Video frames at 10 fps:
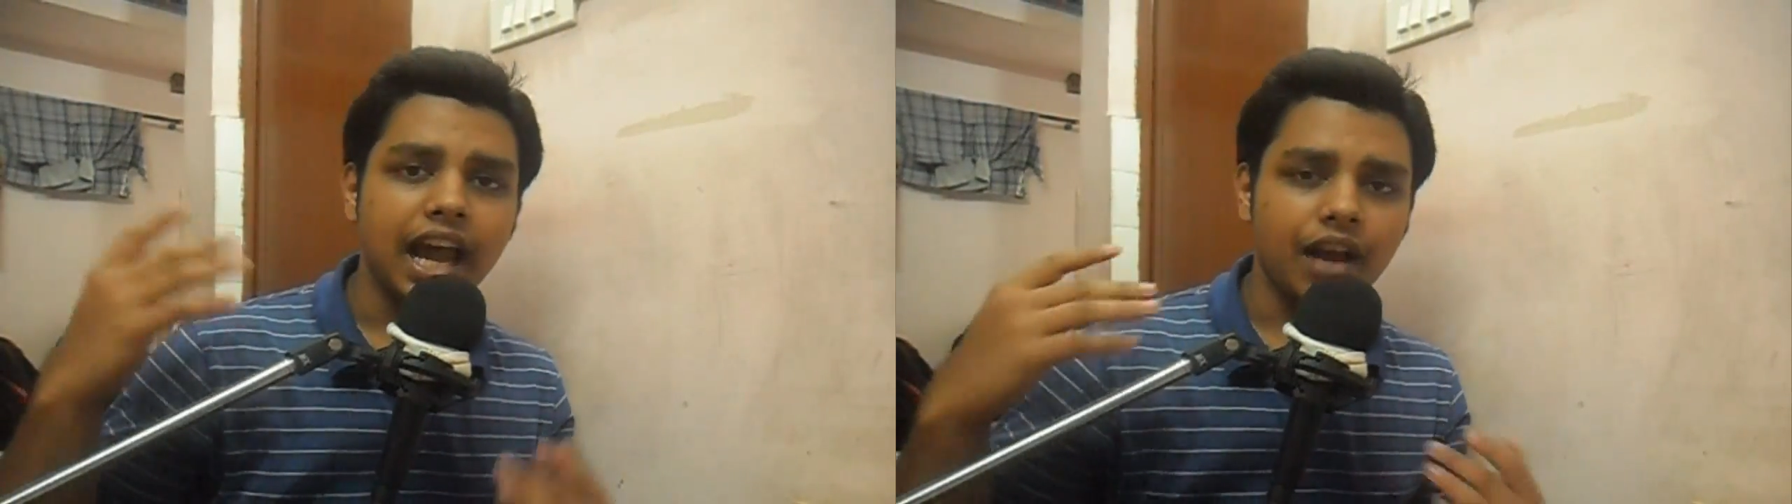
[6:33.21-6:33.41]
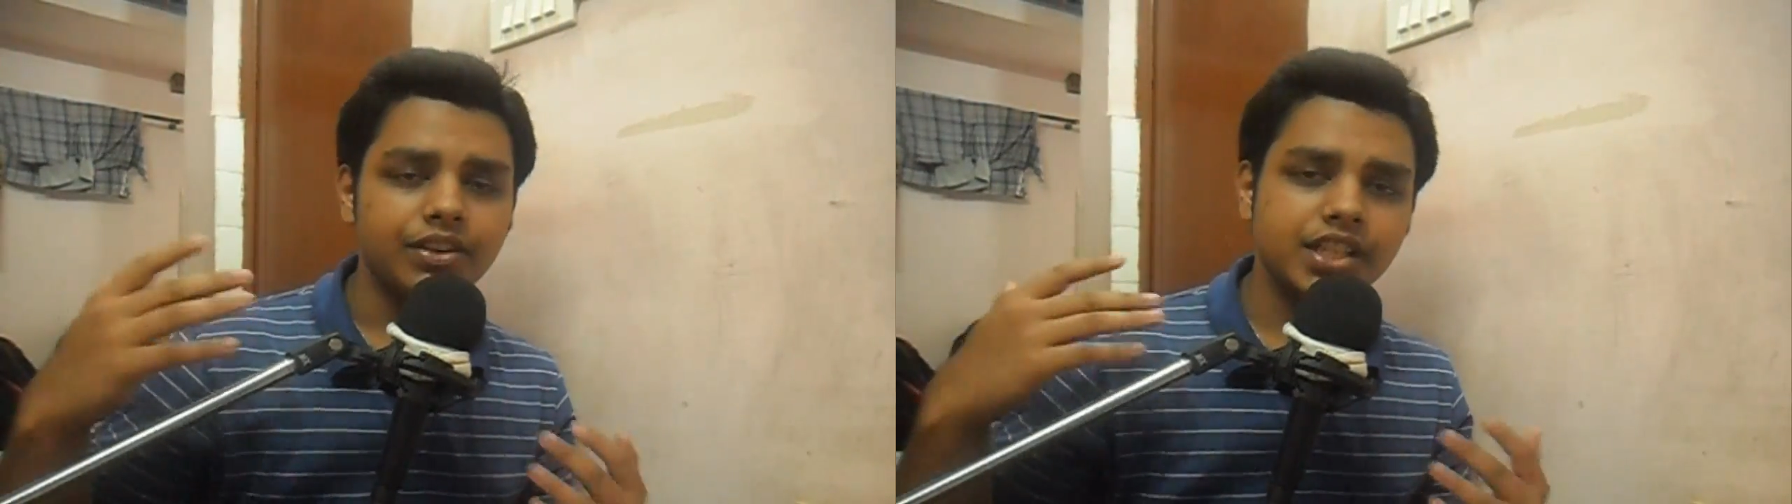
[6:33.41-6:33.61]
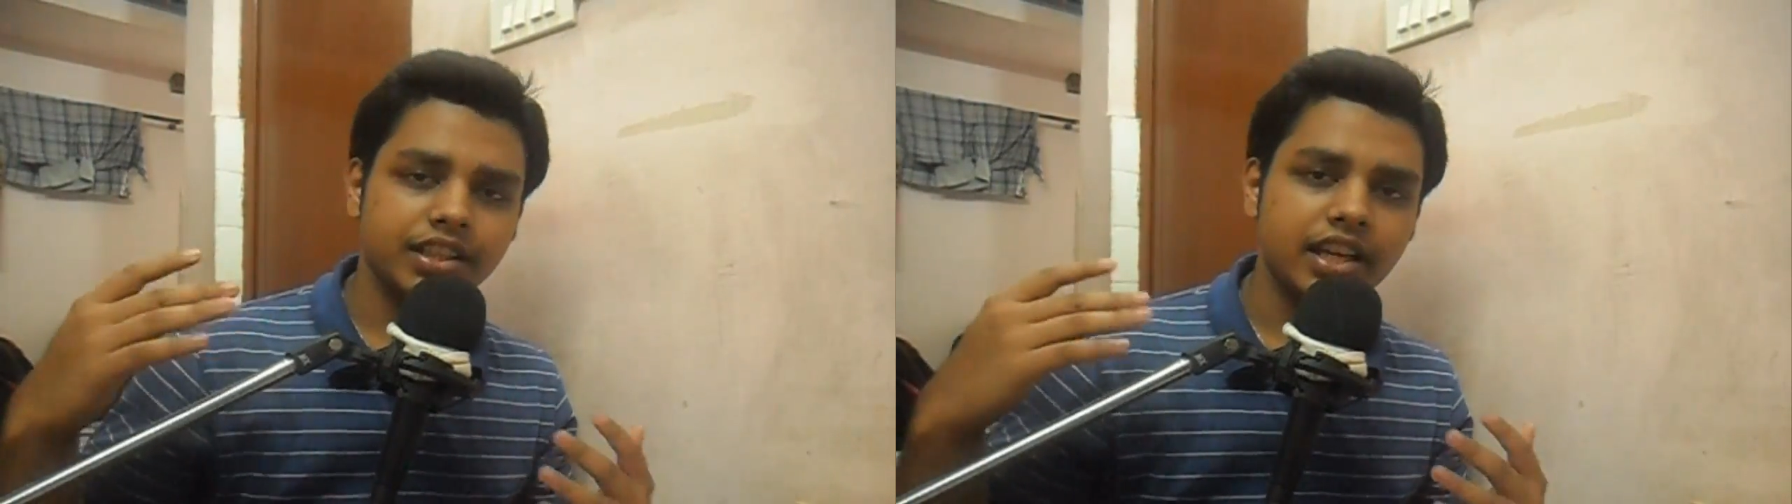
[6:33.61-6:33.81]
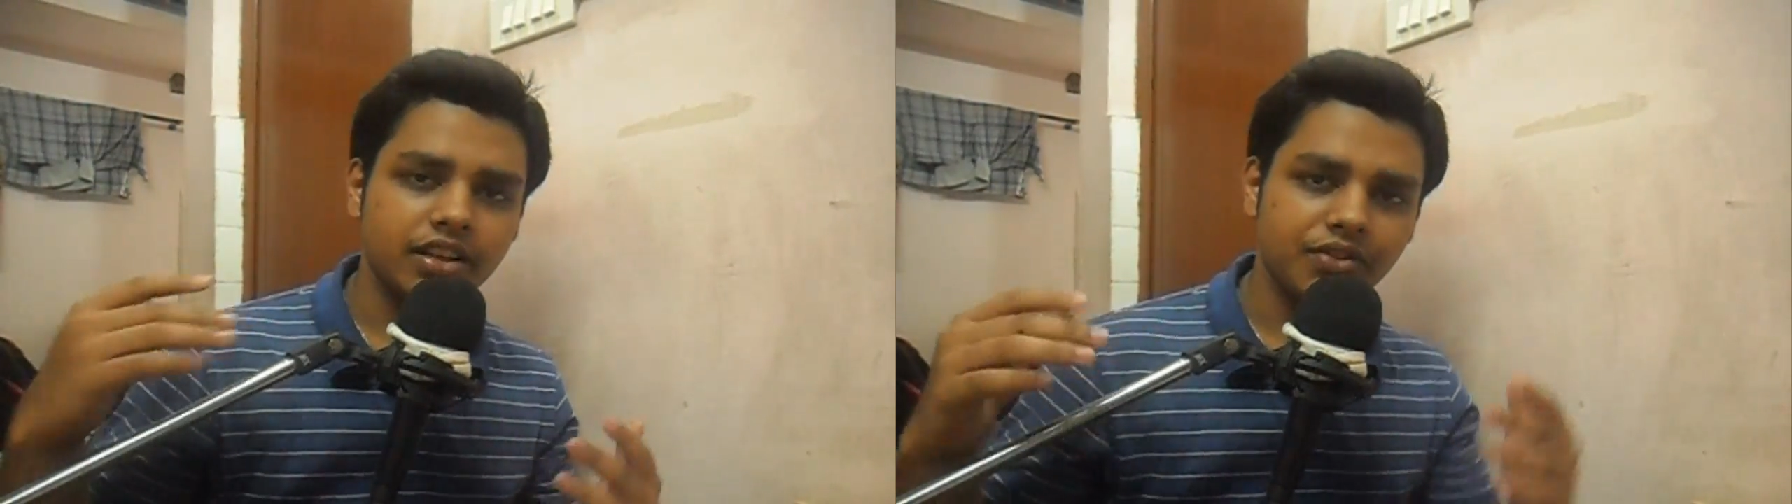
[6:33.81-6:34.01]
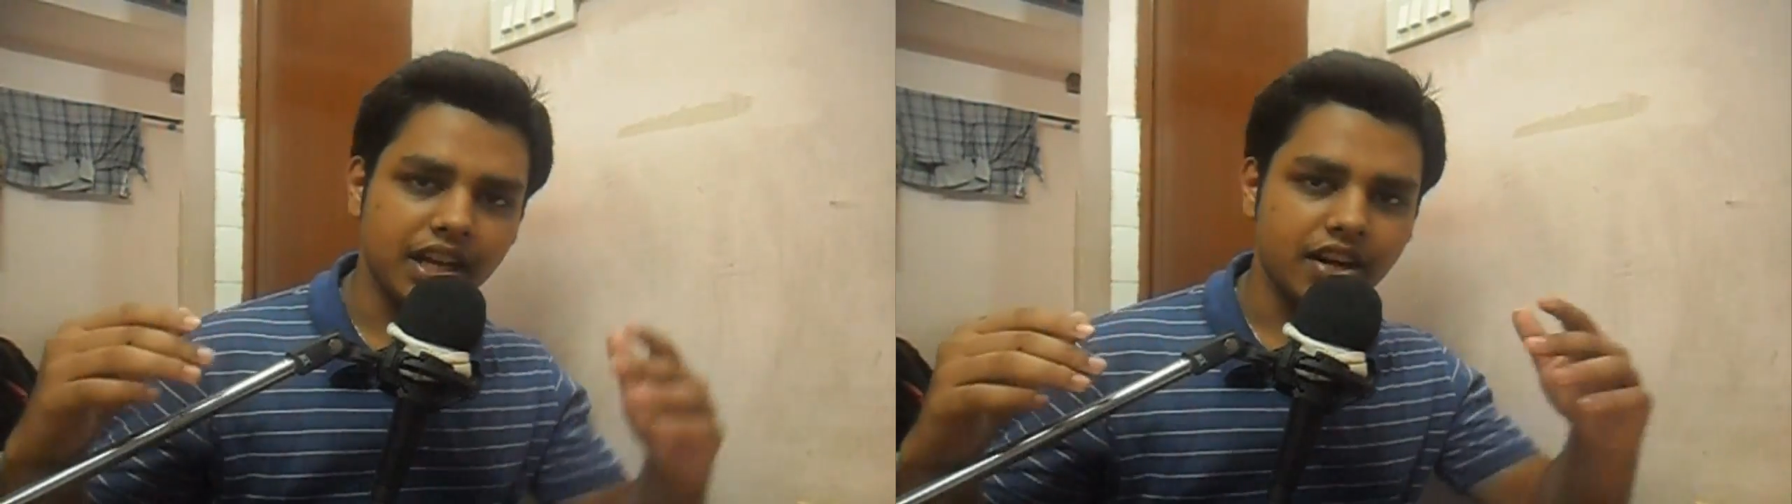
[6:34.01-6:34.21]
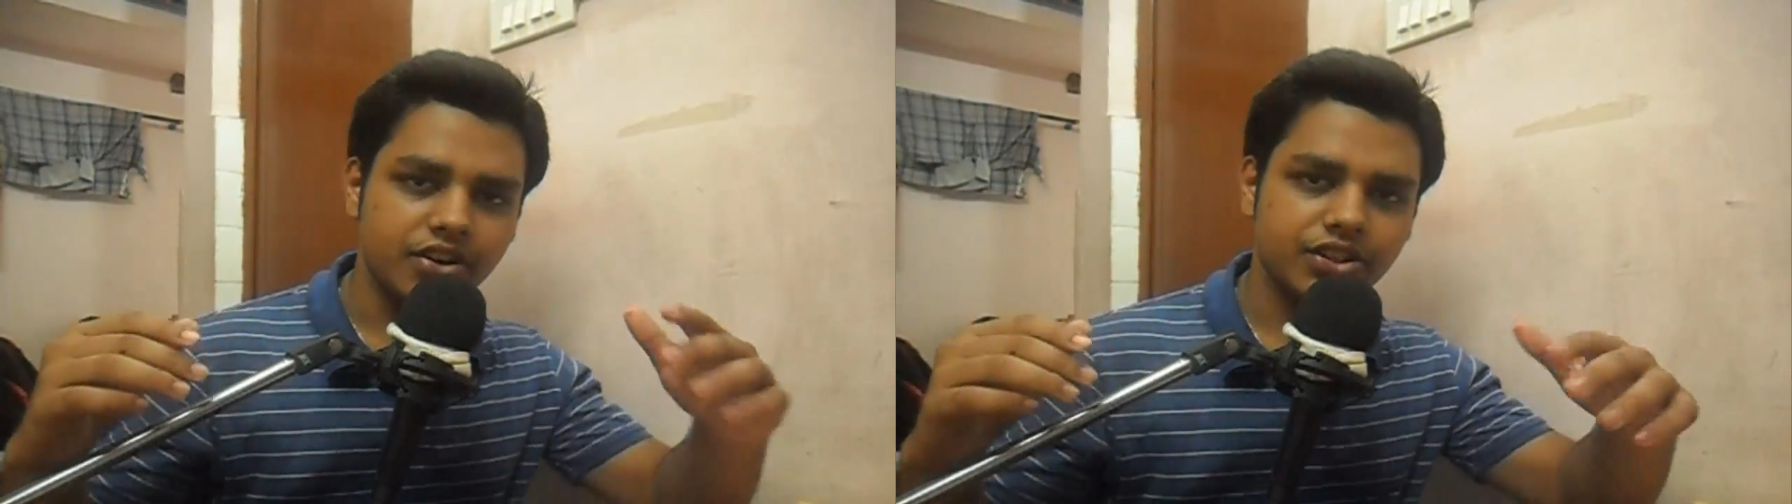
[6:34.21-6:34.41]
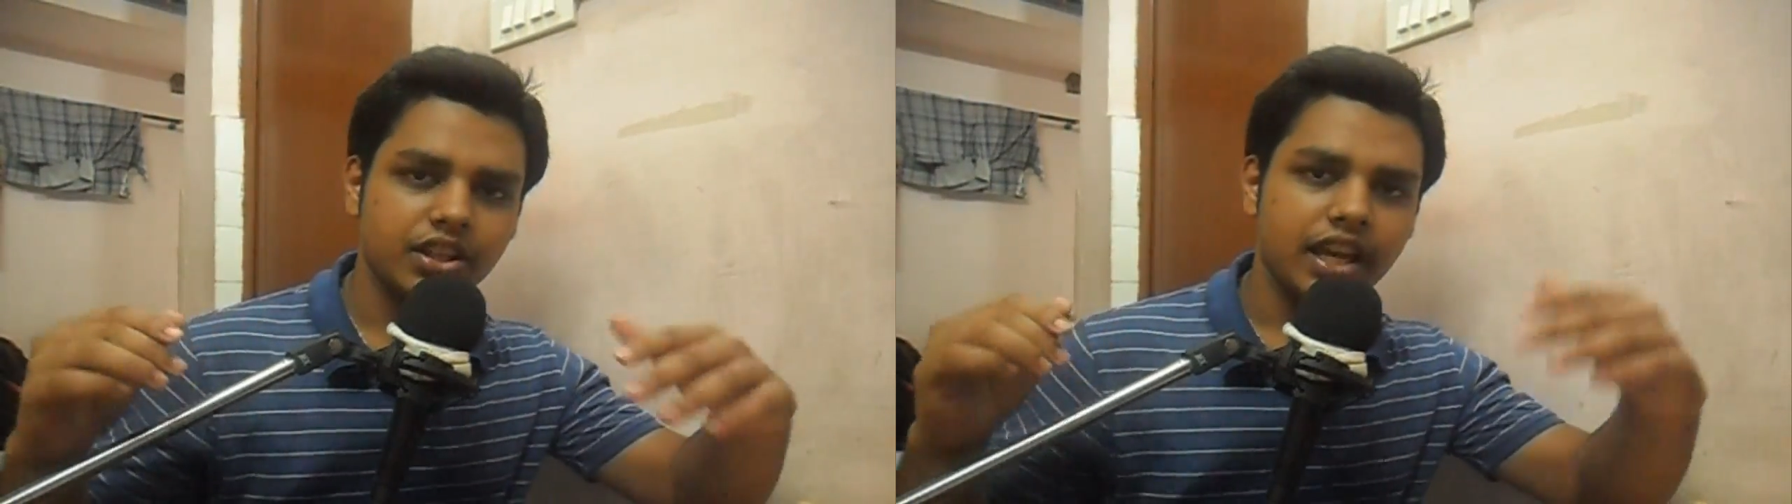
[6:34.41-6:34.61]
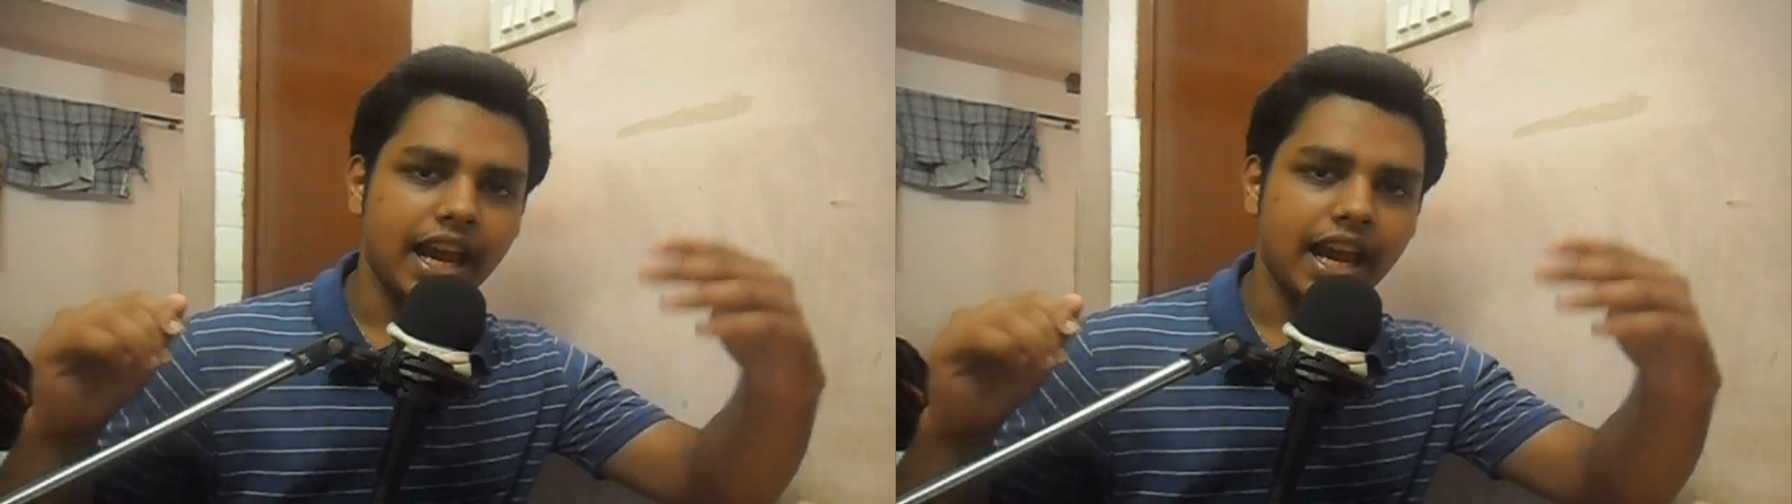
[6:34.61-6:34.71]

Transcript: I will declare the winners,